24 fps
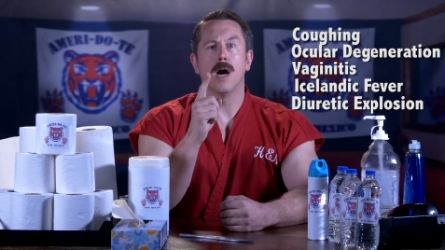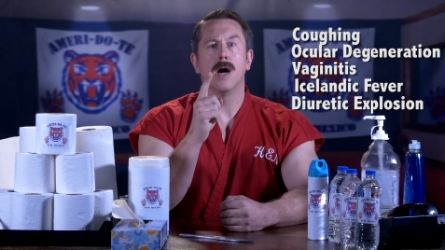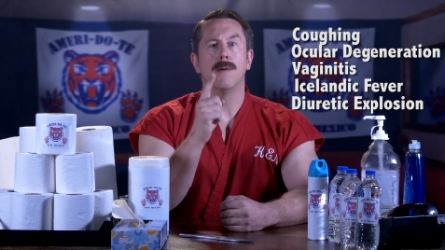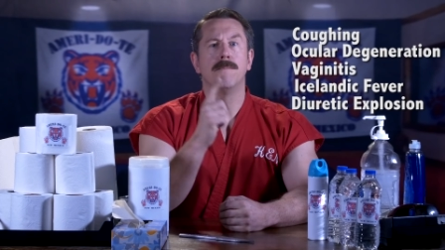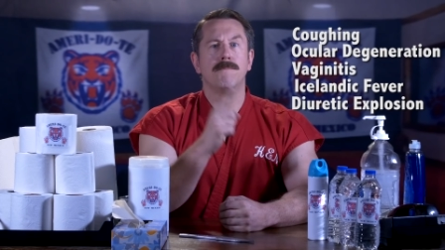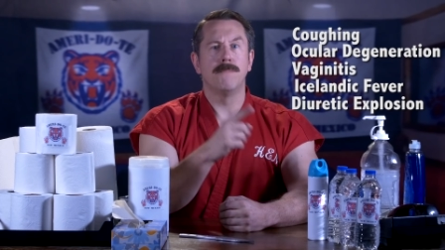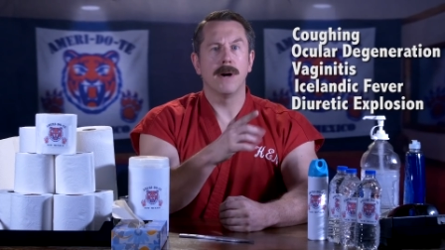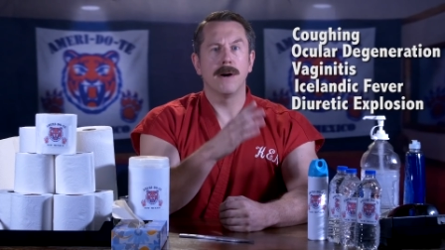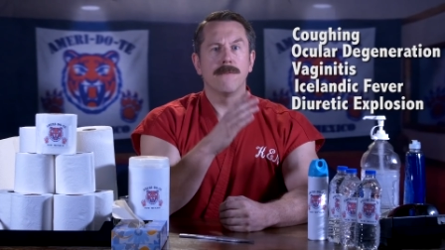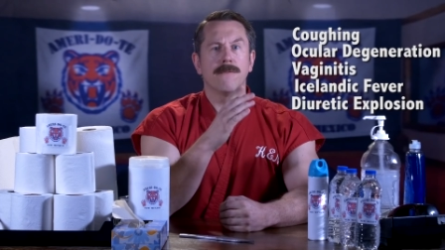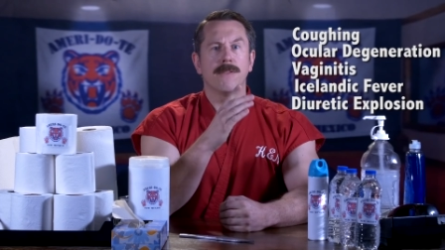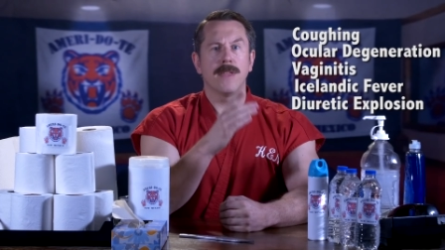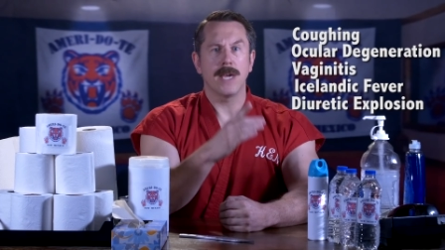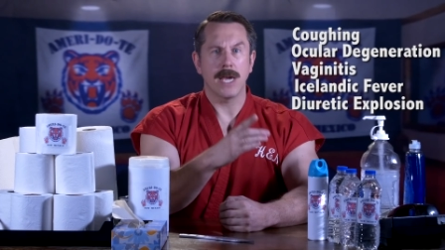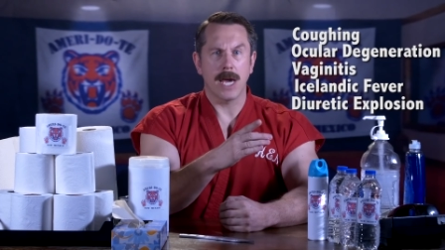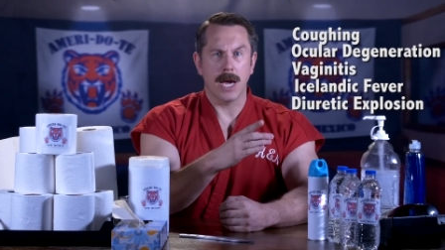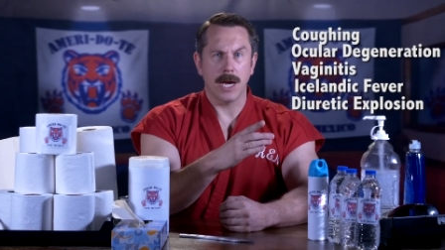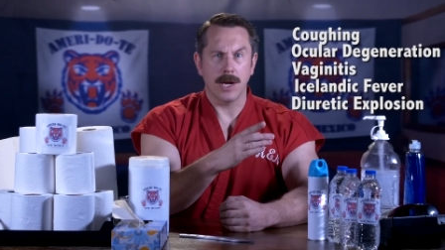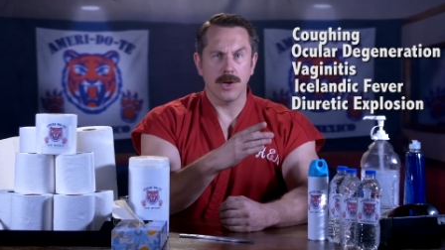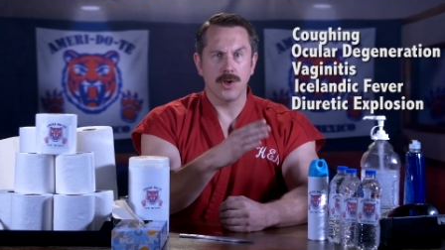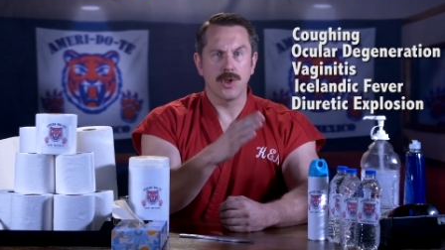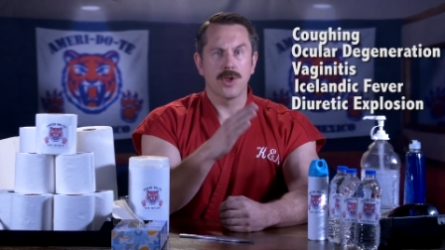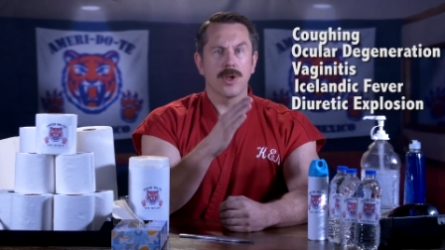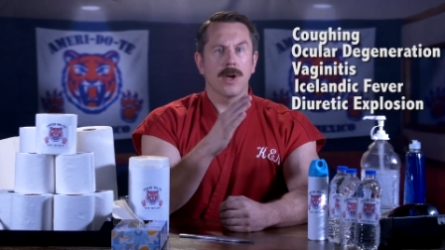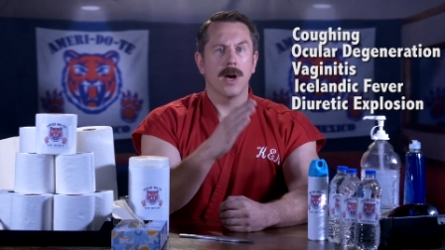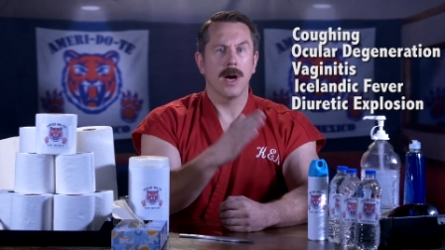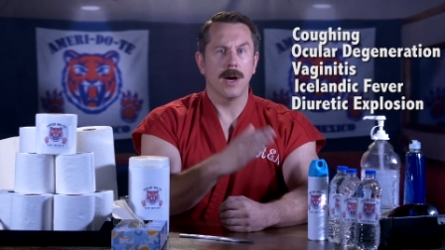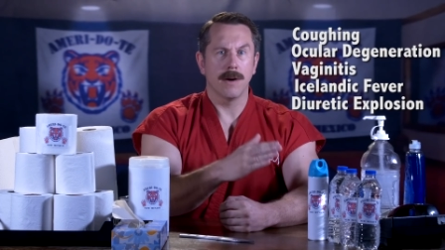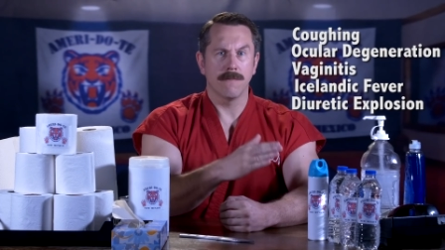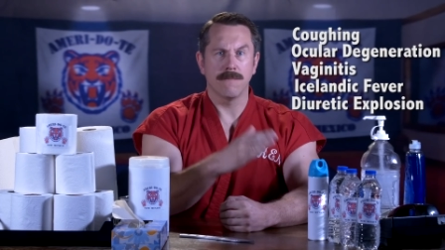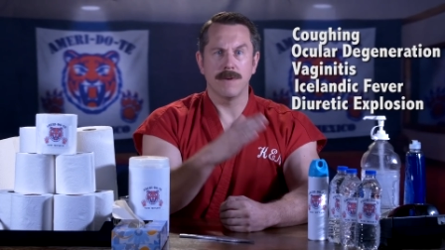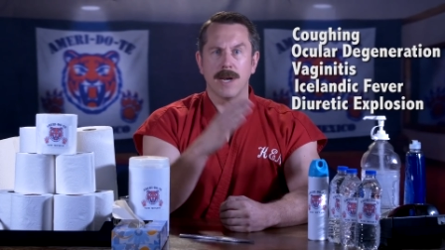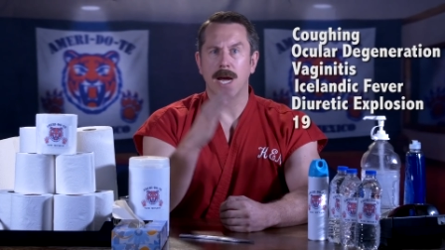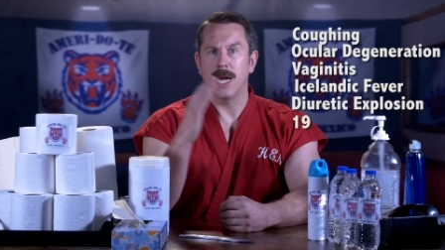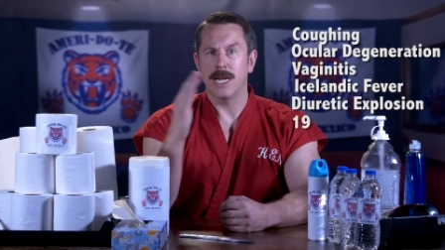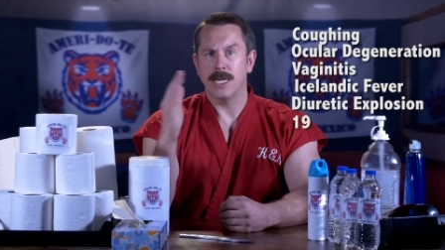above the age
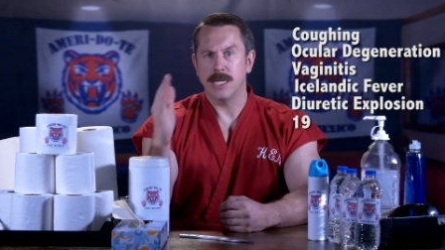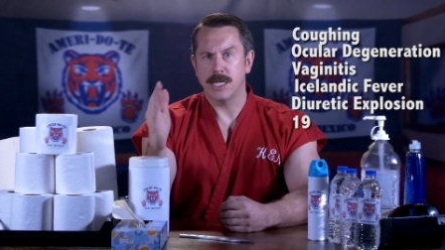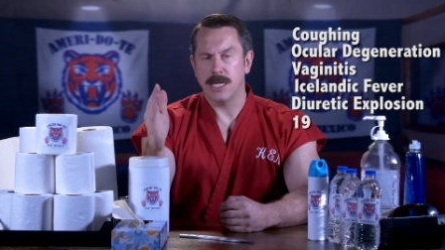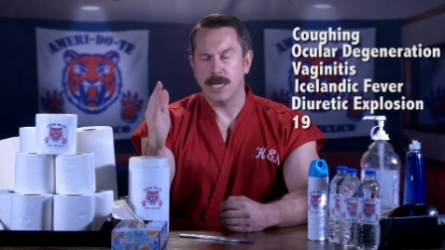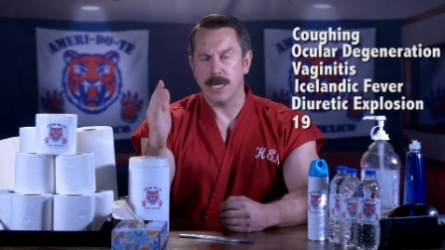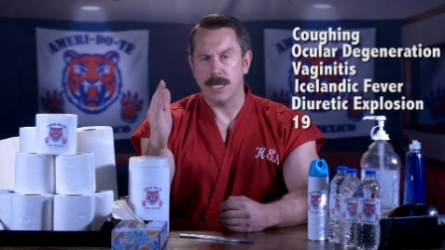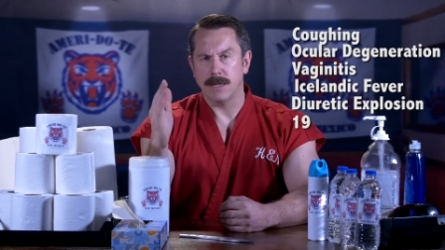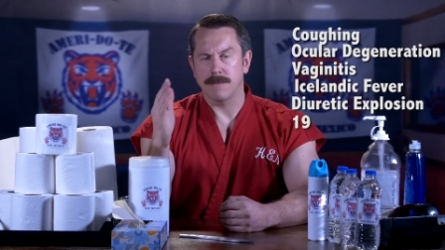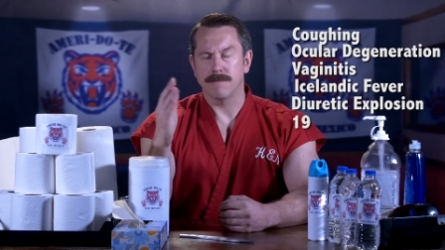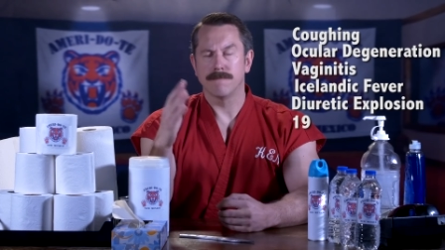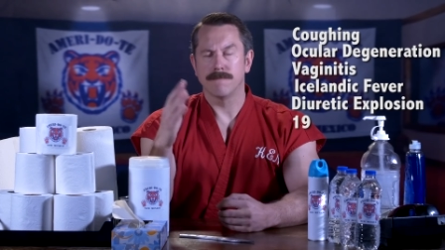of 19.